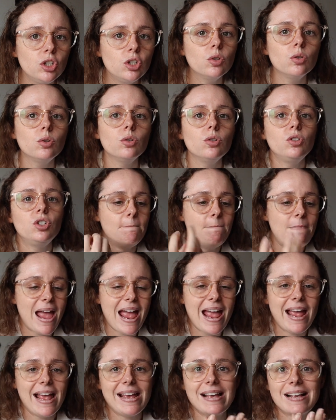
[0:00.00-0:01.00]
huge
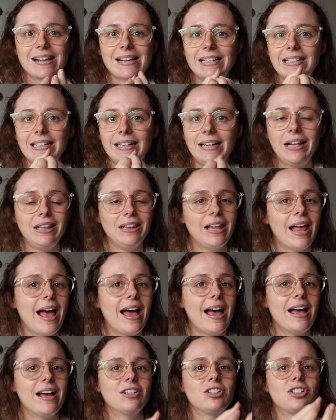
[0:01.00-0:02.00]
bang,
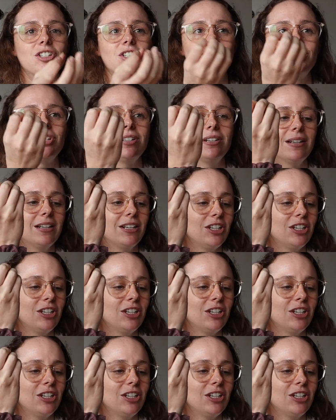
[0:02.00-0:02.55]
clash,